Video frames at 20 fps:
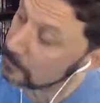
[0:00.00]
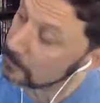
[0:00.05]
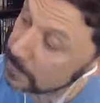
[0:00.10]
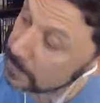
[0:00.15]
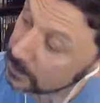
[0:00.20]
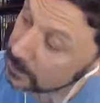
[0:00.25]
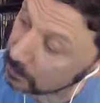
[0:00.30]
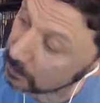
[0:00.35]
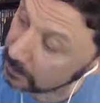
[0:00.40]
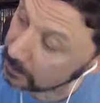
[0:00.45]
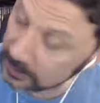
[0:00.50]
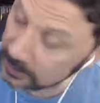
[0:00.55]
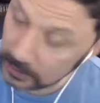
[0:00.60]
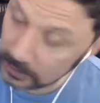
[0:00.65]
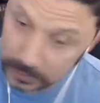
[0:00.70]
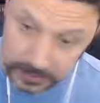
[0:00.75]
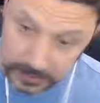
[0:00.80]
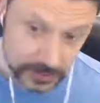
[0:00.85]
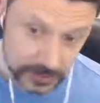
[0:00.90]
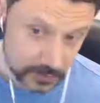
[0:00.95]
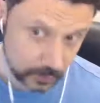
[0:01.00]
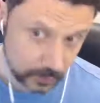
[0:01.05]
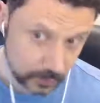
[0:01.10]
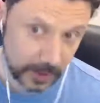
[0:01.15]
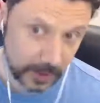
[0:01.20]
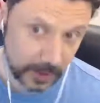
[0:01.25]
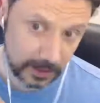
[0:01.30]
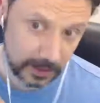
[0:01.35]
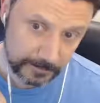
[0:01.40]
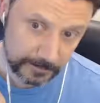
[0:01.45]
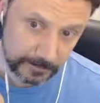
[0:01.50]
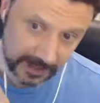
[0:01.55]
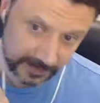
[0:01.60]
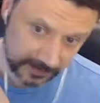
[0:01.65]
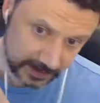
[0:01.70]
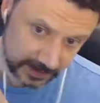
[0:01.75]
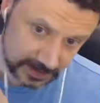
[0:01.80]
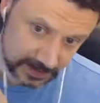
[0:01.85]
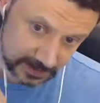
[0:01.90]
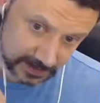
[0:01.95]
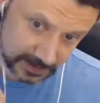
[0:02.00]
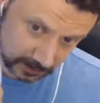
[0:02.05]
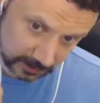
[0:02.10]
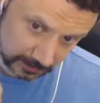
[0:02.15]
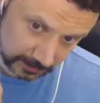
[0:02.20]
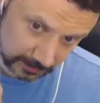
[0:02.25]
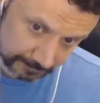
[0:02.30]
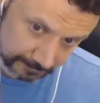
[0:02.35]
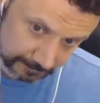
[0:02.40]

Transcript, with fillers: You may notice as well that this sucker